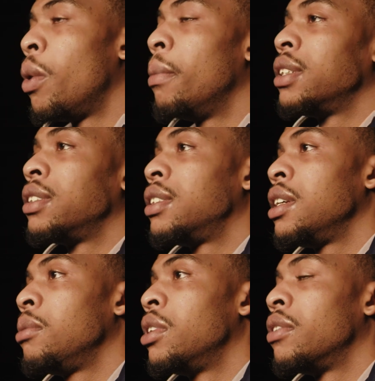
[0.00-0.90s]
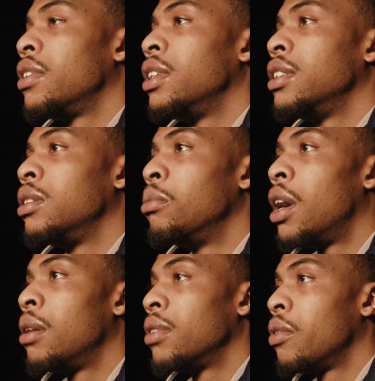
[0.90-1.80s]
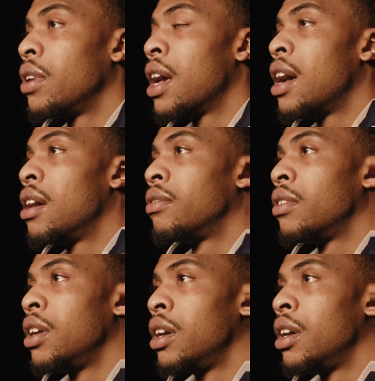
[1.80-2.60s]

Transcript: What makes this team different is the bond that we have.